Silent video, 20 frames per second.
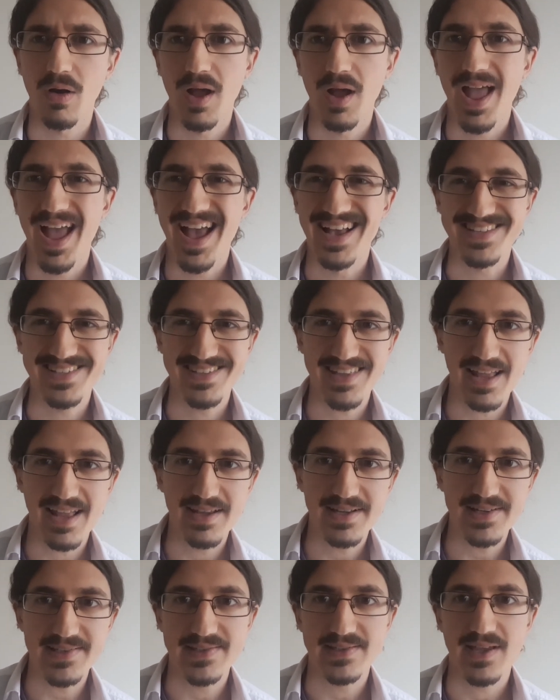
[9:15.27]

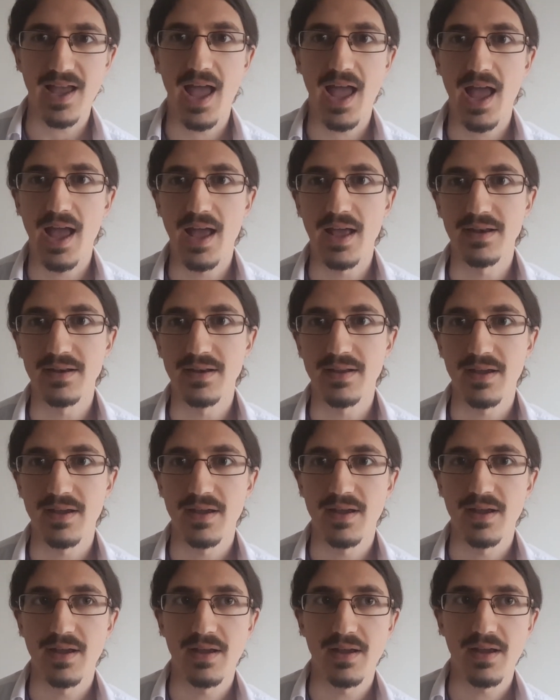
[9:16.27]
aesthetics and
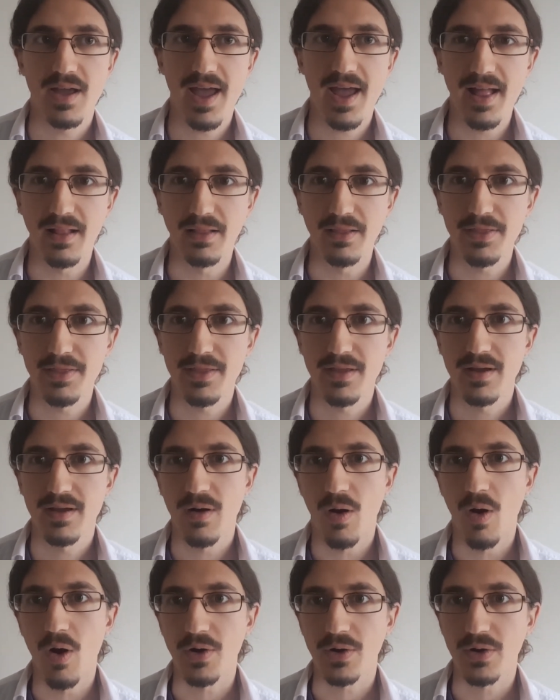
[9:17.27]
health
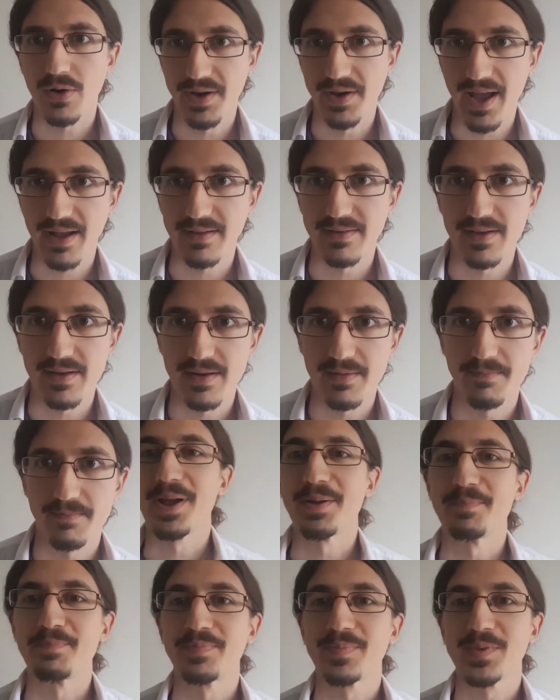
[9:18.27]
are connected.
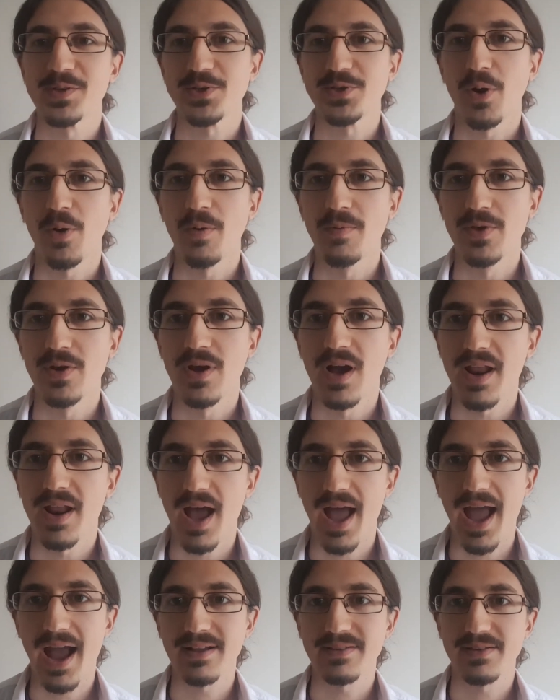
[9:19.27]
So you got to
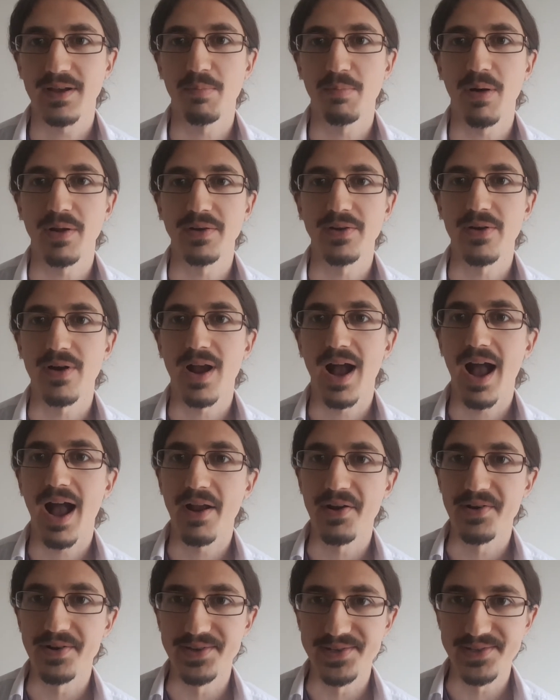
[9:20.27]
act upon your higher
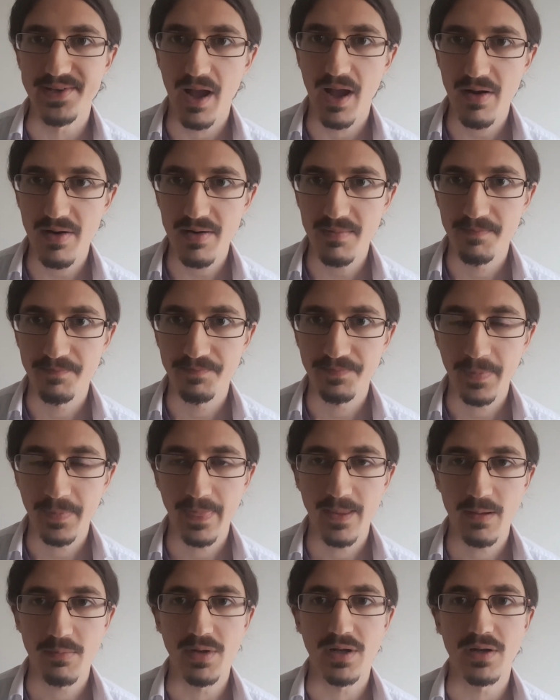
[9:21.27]
desire,
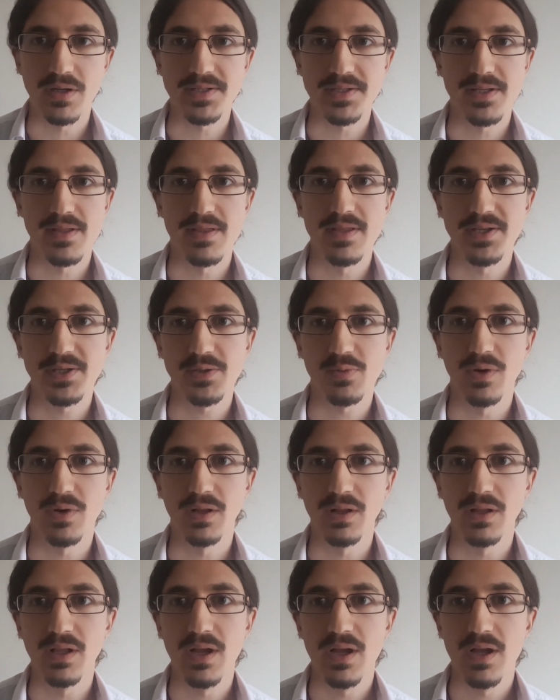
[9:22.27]
because this
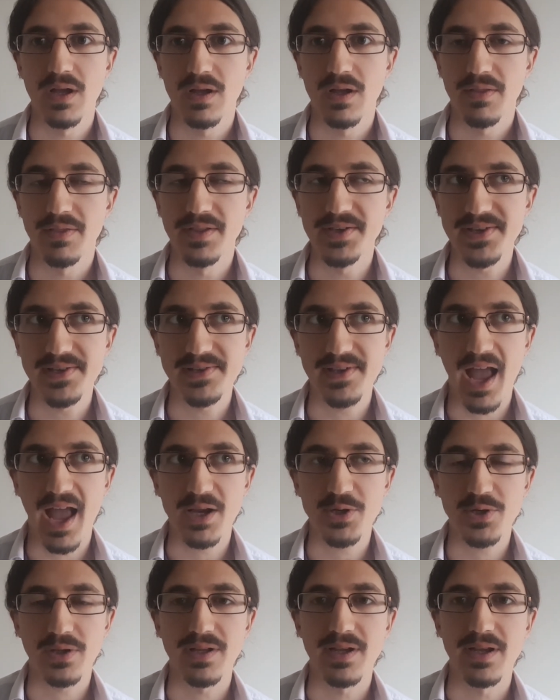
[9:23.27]
is
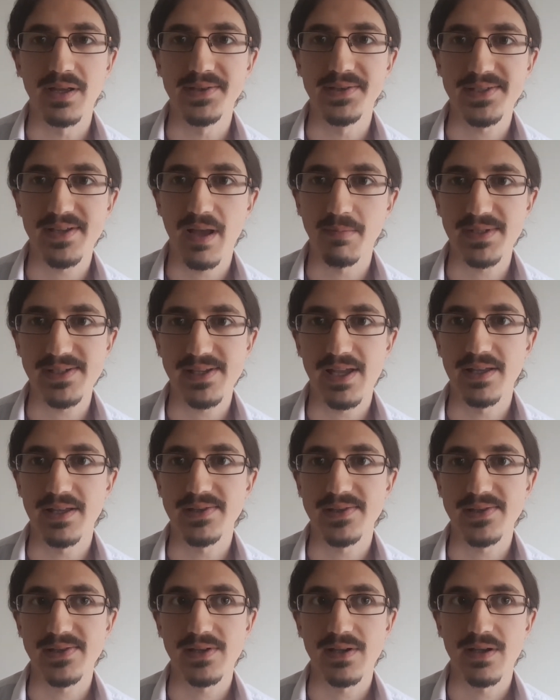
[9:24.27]
actually in some
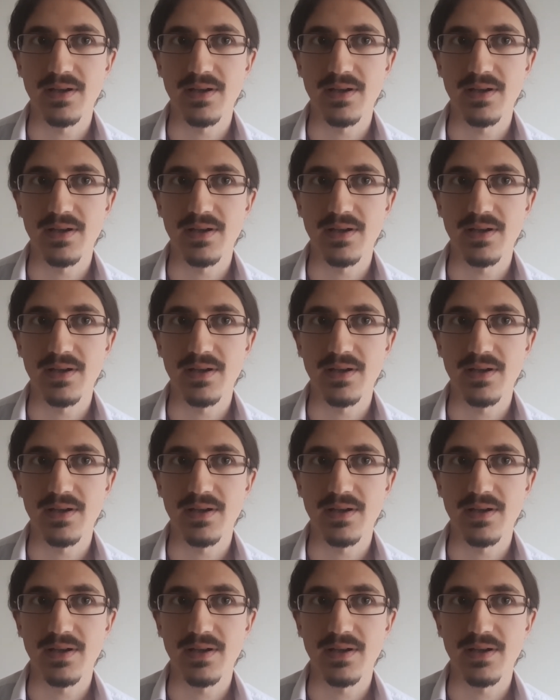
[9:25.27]
sense